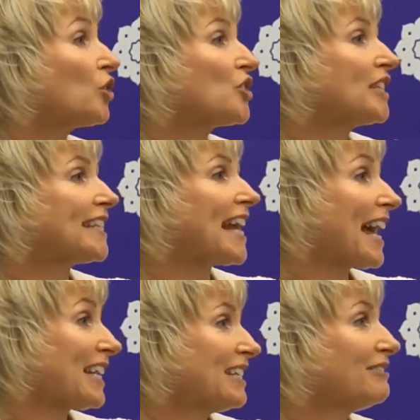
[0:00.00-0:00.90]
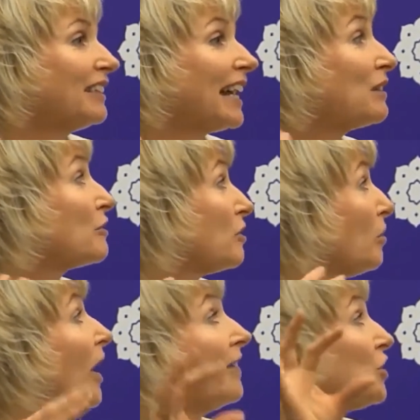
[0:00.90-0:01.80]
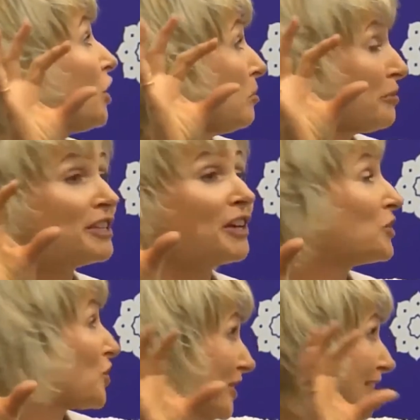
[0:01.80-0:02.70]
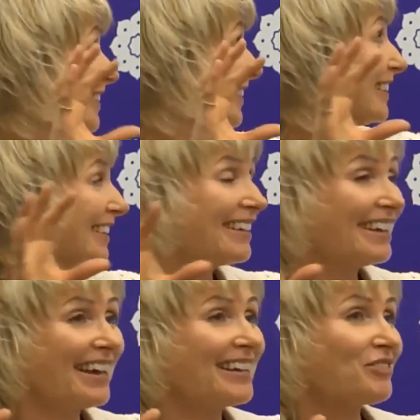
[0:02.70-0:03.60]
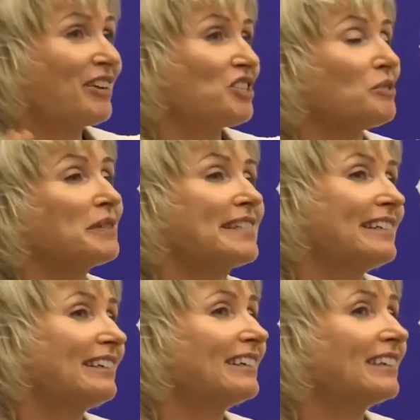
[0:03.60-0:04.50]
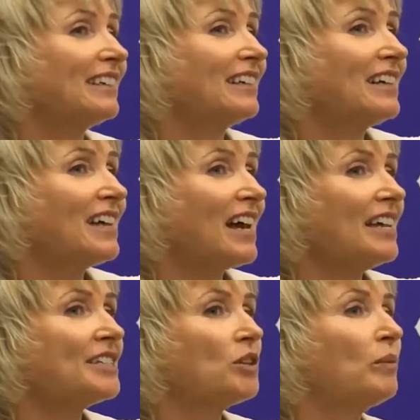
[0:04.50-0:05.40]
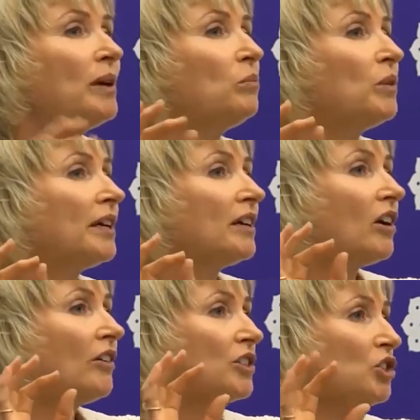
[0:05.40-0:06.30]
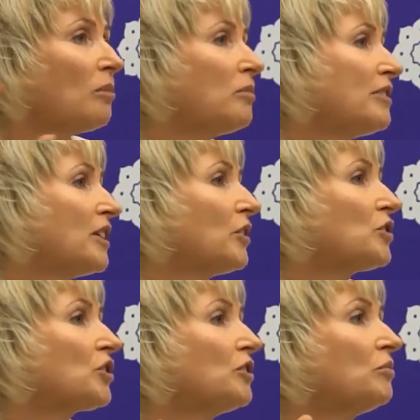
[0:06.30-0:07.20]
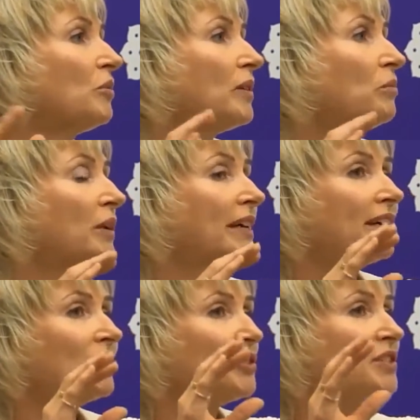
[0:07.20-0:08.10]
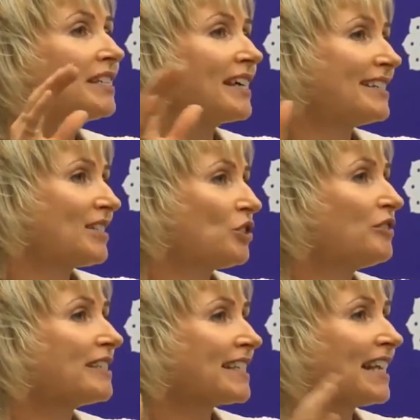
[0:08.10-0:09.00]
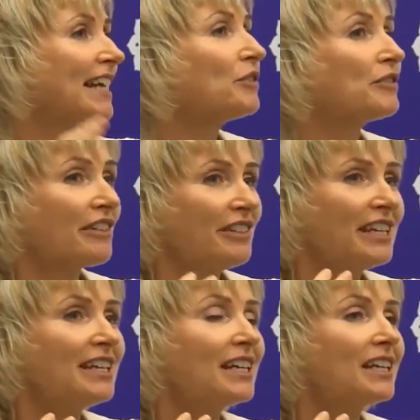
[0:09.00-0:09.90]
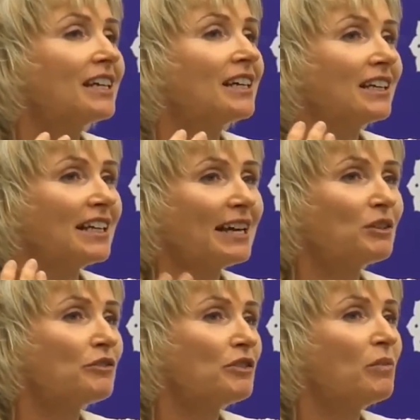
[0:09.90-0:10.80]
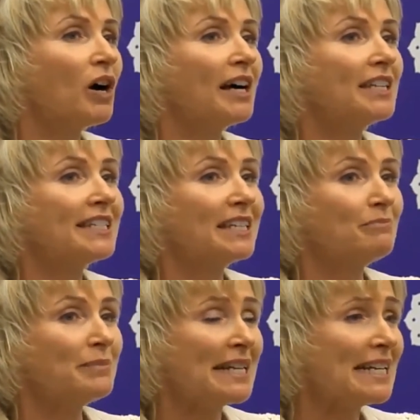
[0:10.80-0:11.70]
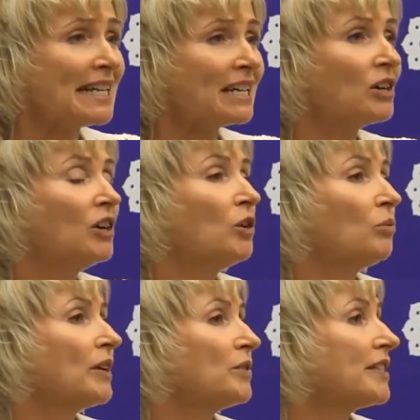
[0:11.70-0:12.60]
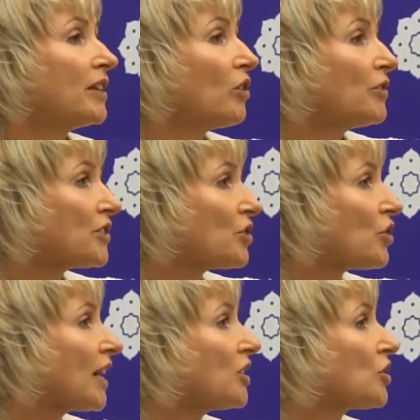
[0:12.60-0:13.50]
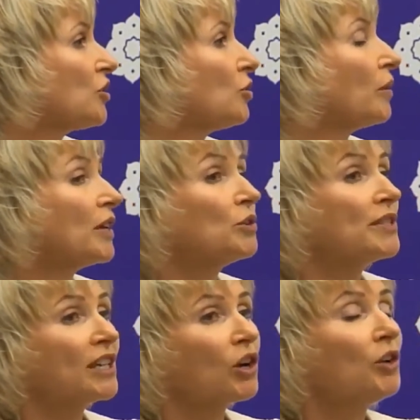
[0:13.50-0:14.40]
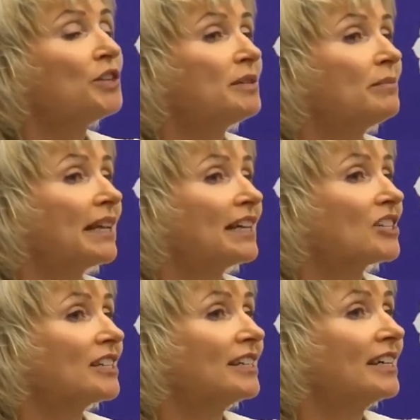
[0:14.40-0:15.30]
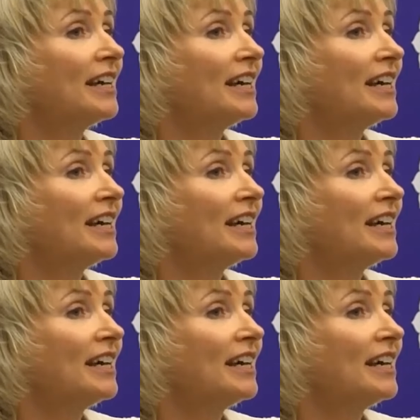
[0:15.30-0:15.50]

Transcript: conscious active layer of the mind, the top of the ocean, as Ranjit was saying. And so when we're on the top of the ocean, when we're using that surface layer of the thinking layer of the mind in meaning, we're using concentration or we're using contemplation,